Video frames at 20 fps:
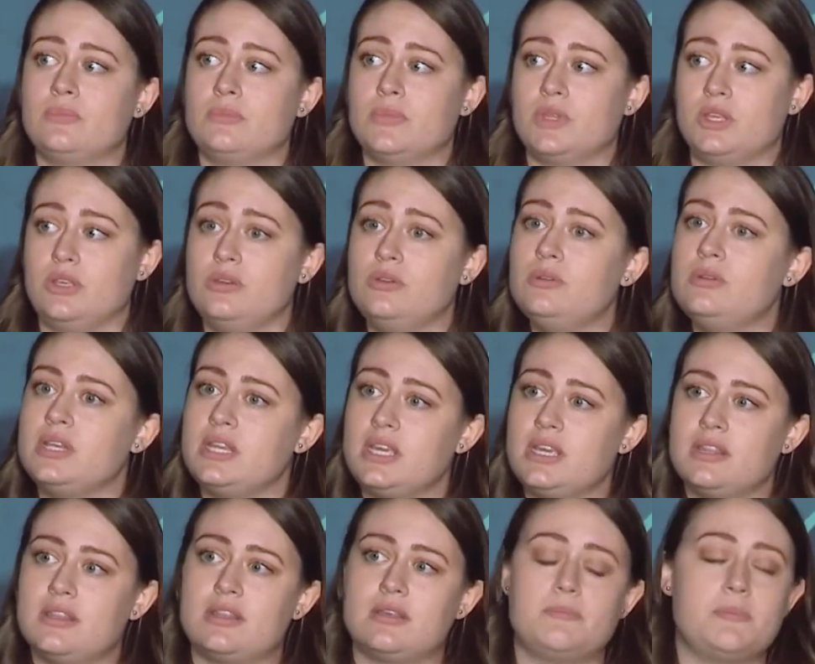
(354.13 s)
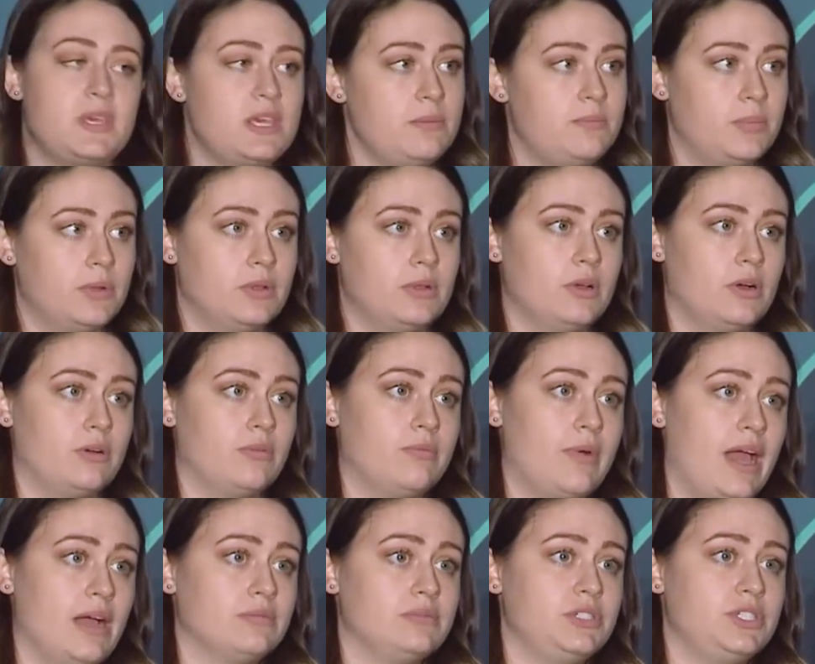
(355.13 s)
You need the people
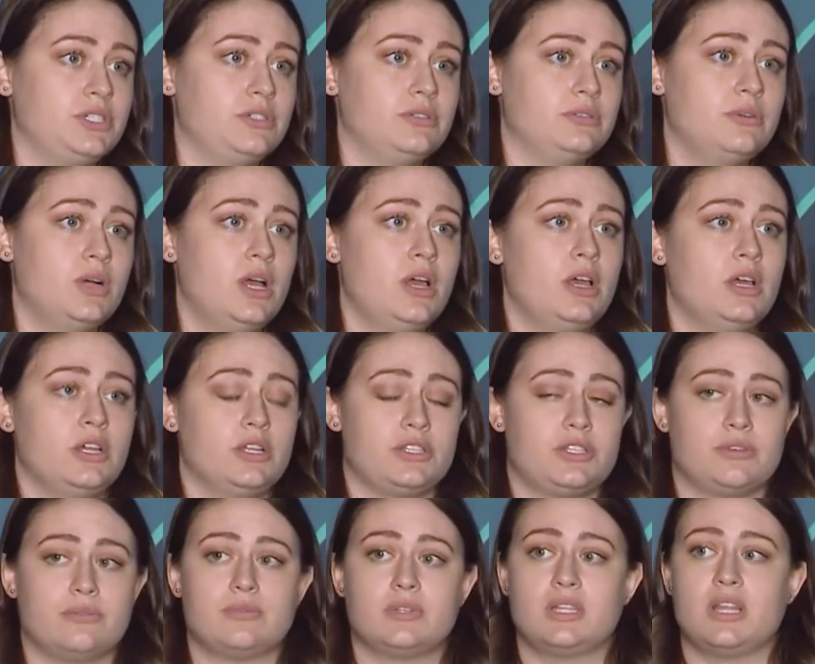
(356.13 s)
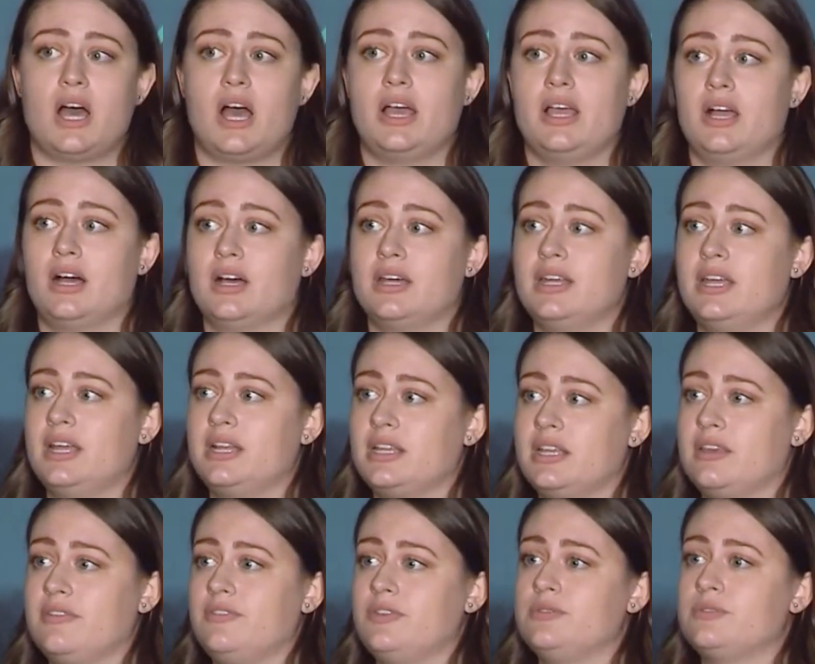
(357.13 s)
around you to rely on and
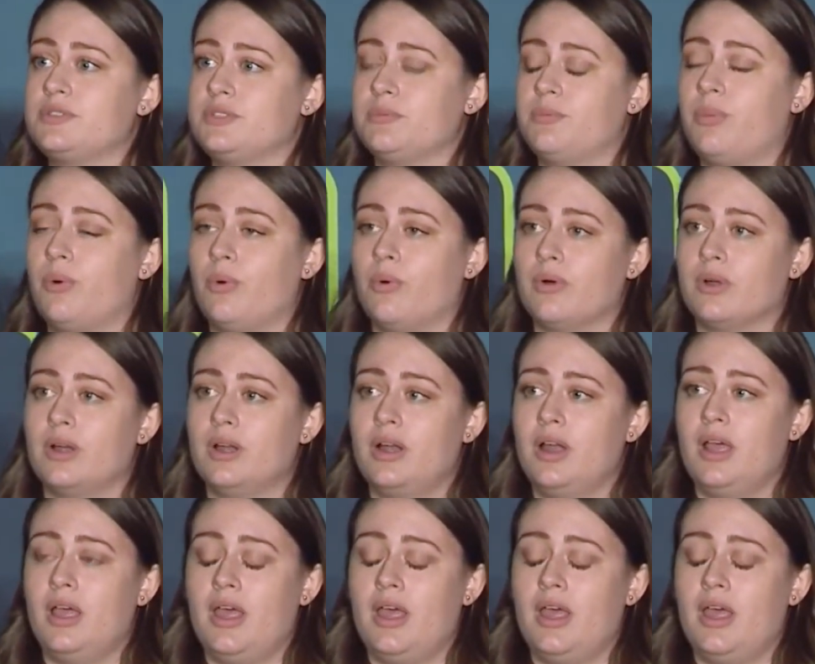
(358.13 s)
give you support.